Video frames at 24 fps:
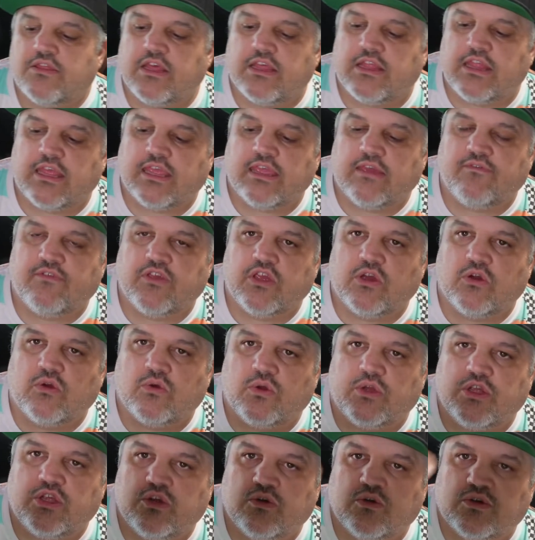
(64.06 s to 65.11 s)
Then they give you
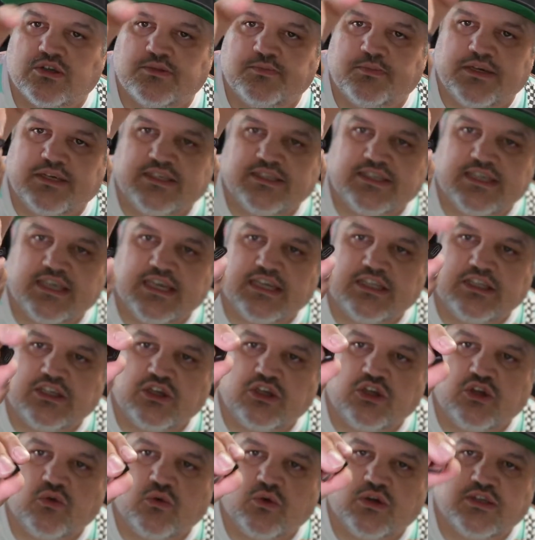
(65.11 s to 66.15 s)
a USB C
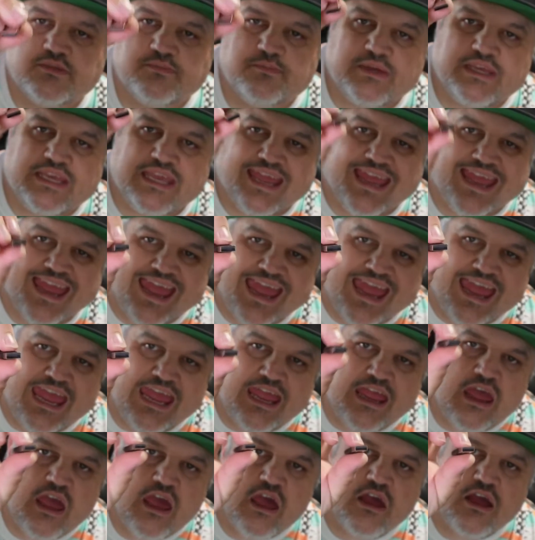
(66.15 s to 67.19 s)
to USB
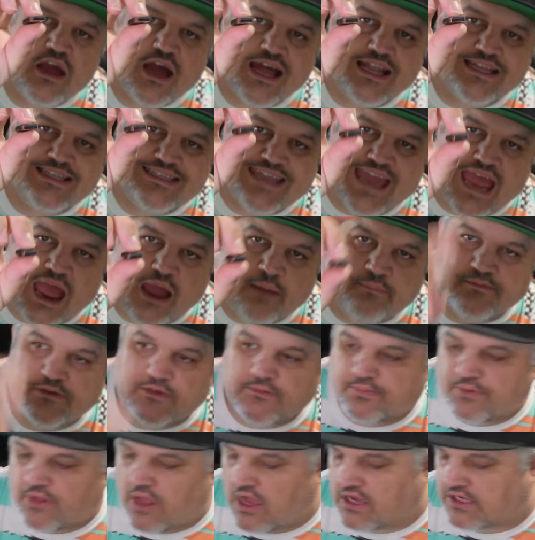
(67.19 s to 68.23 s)
A
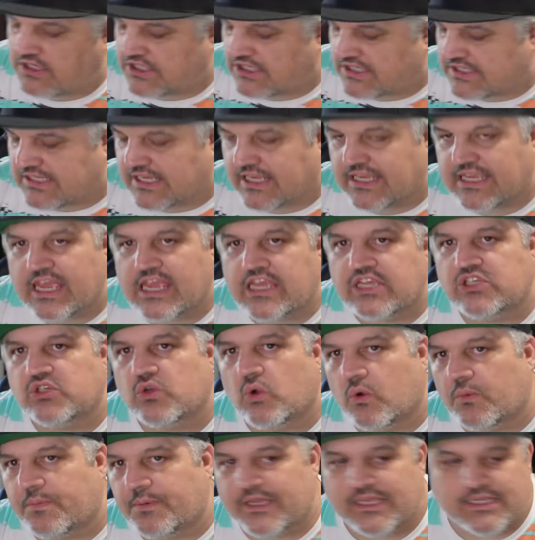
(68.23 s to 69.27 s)
adapter plug just in case
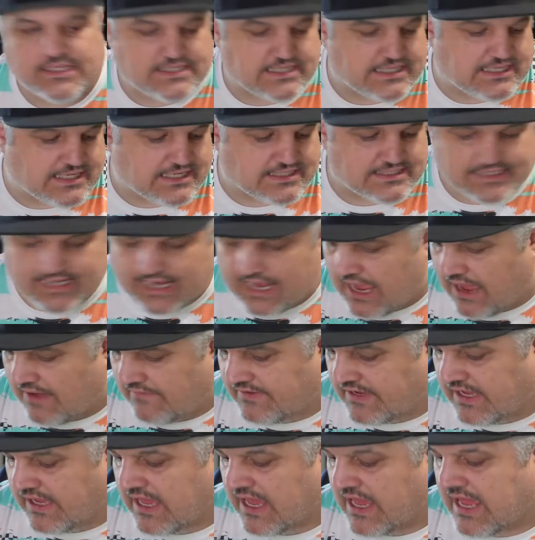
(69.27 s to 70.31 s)
your PC doesn't
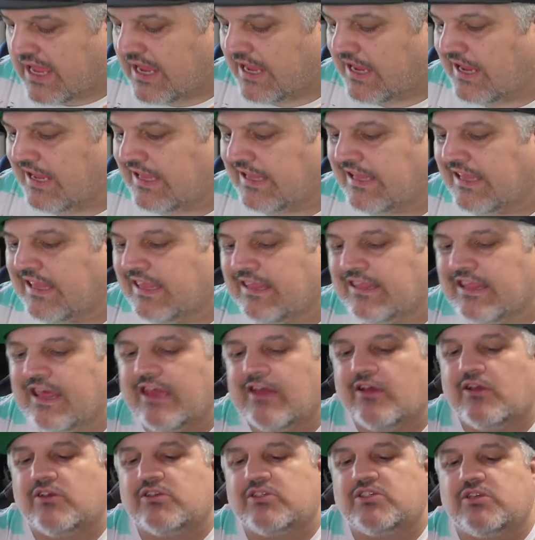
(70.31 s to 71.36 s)
have it. And then they
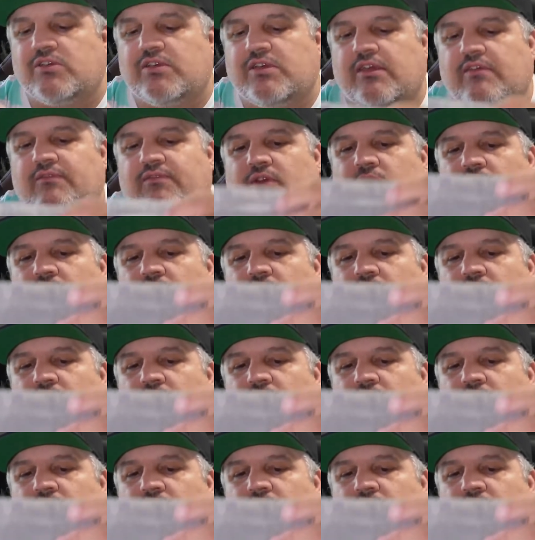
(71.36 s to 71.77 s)
also give